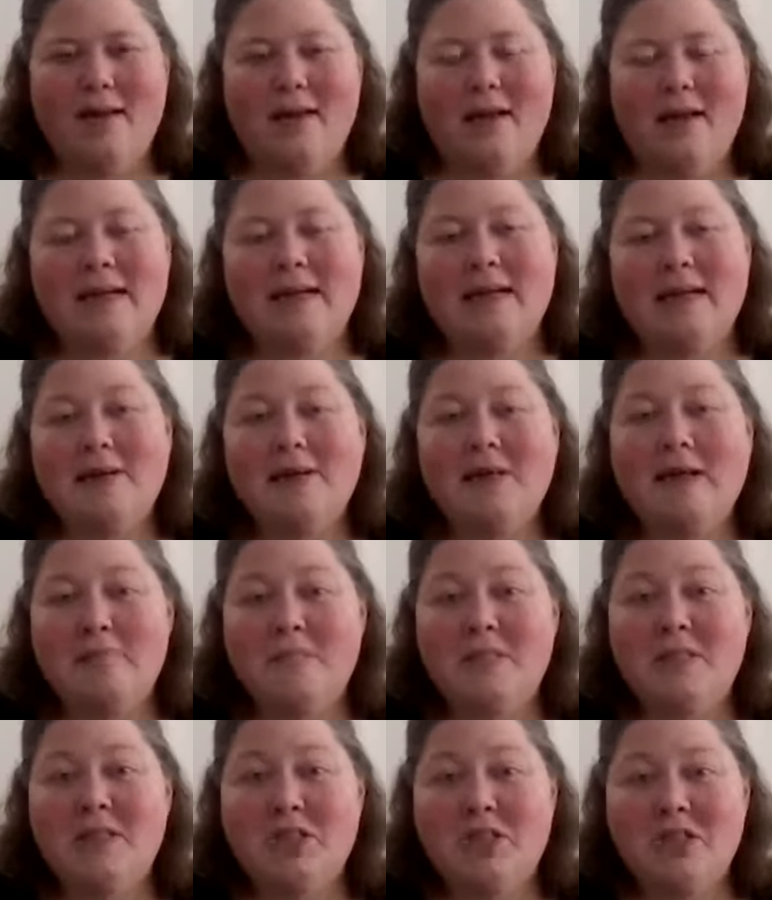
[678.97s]
And here
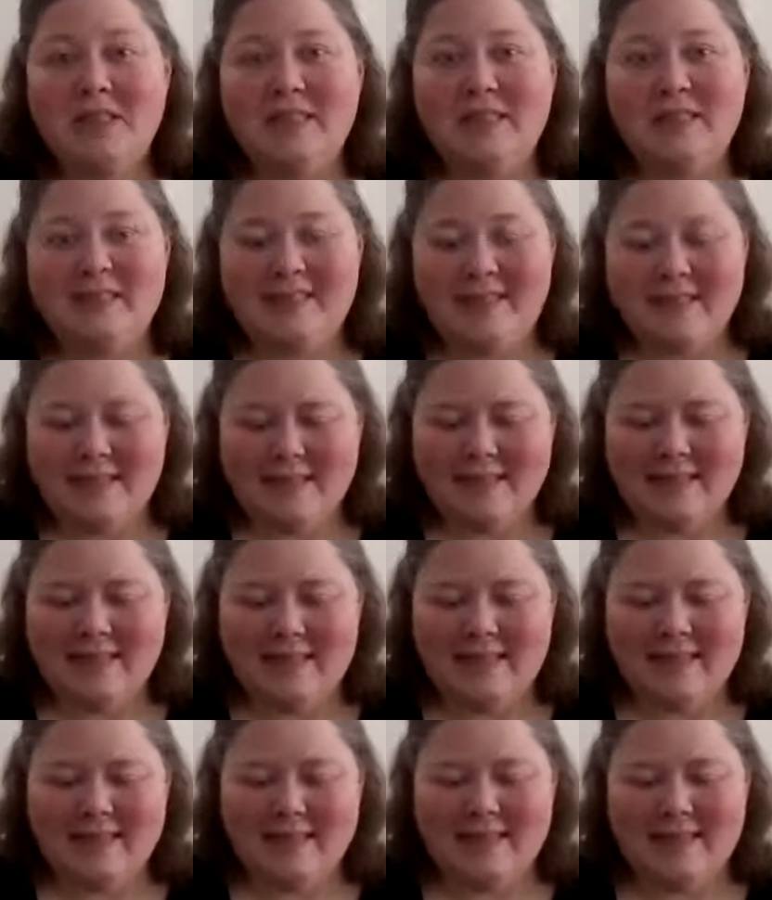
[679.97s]
comes Jesus
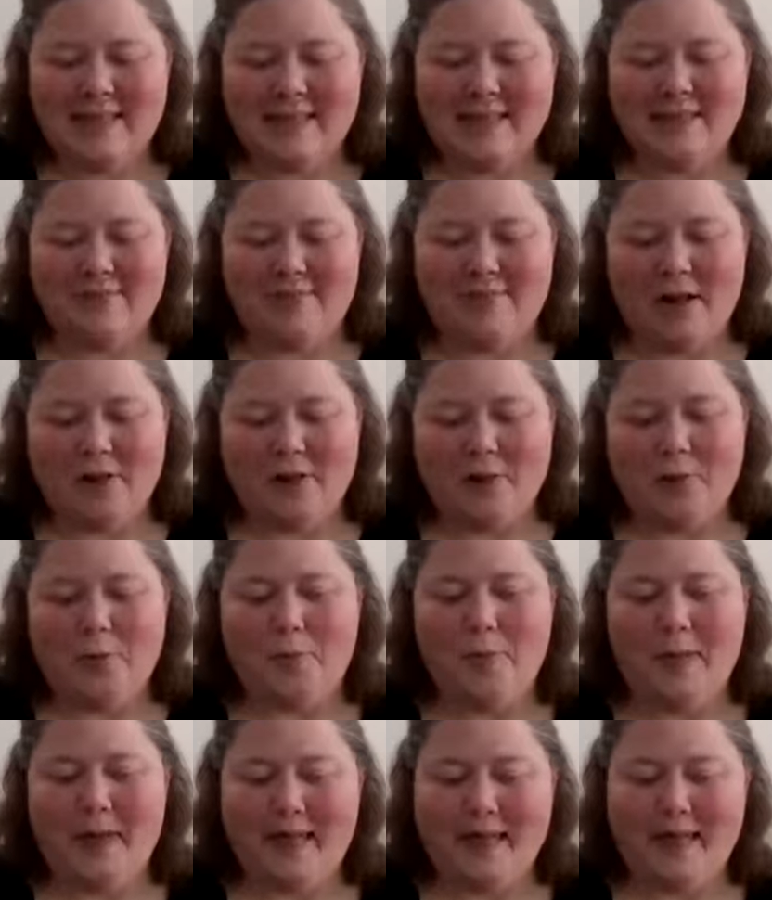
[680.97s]
and says, "Follow
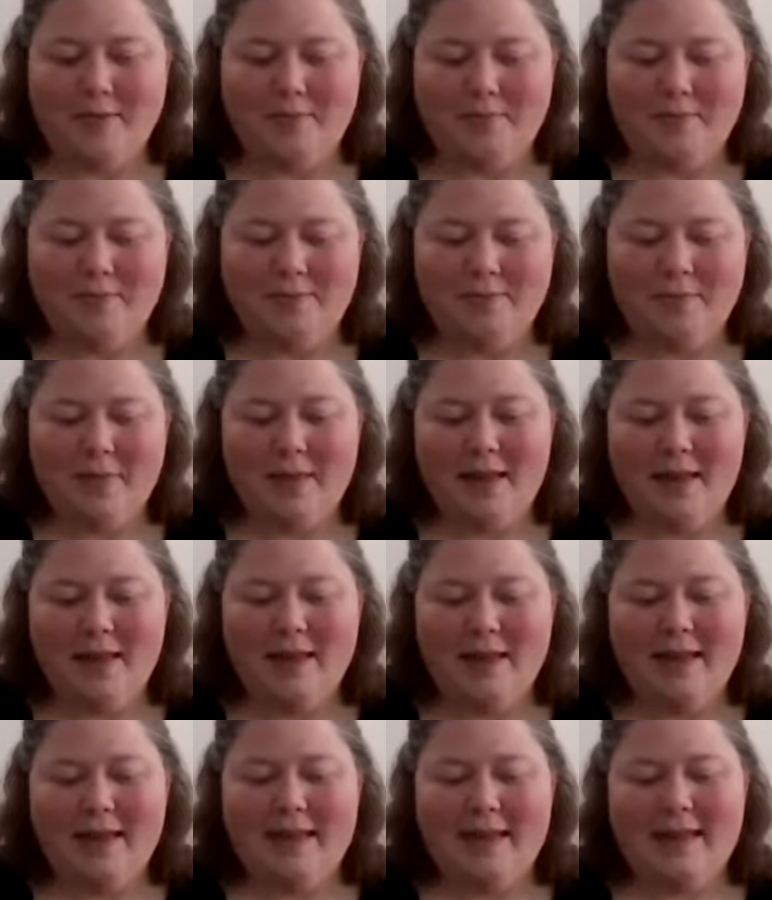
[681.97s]
me."
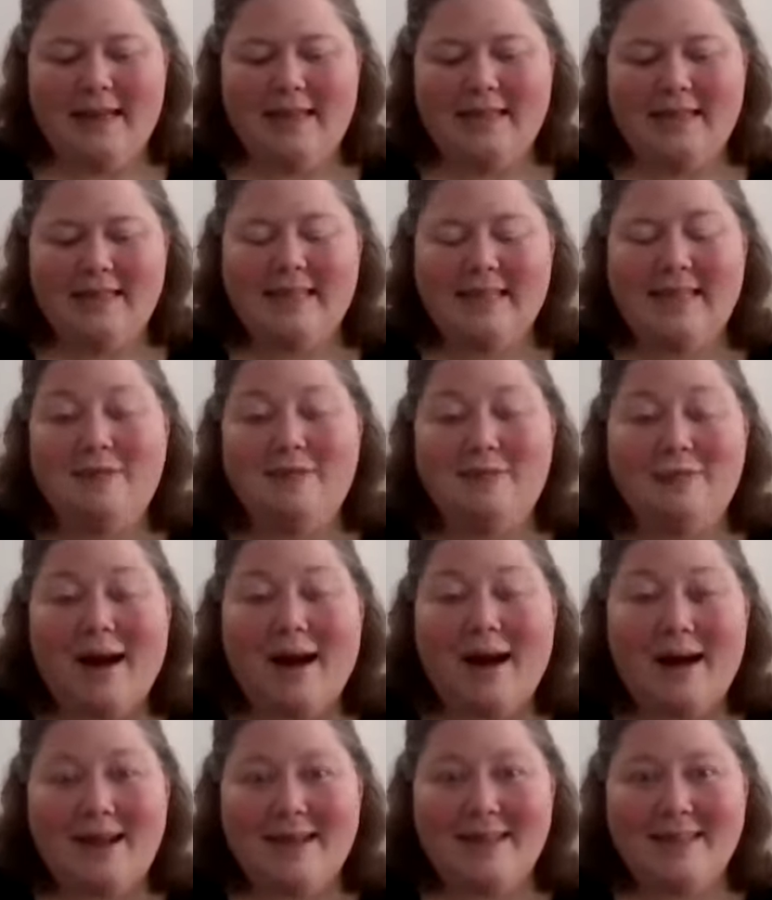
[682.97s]
N.T.
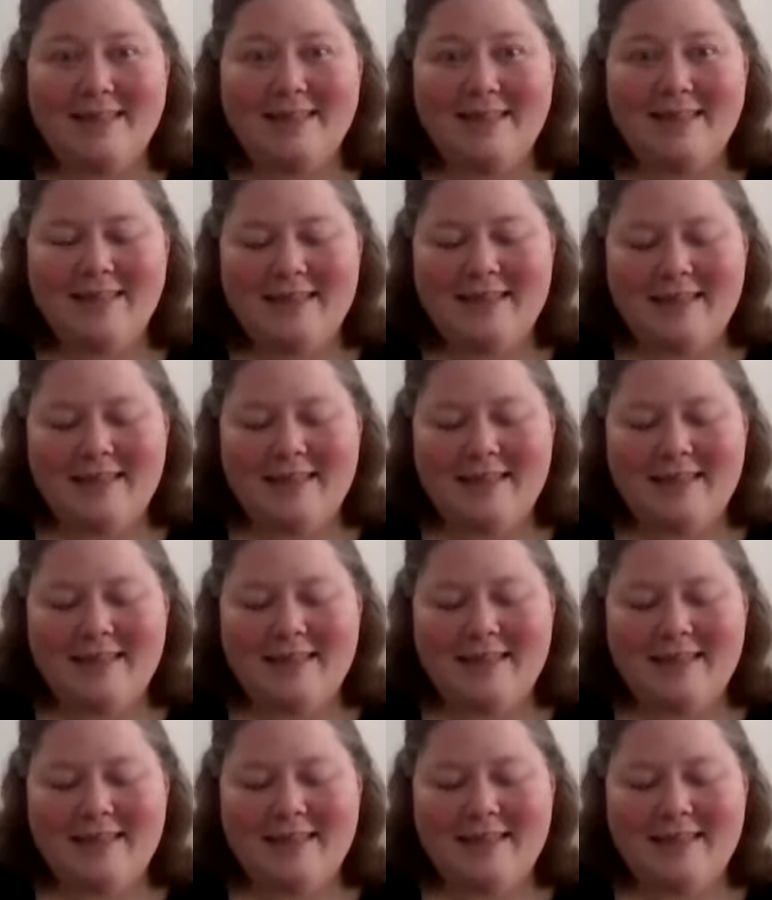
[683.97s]
Wright,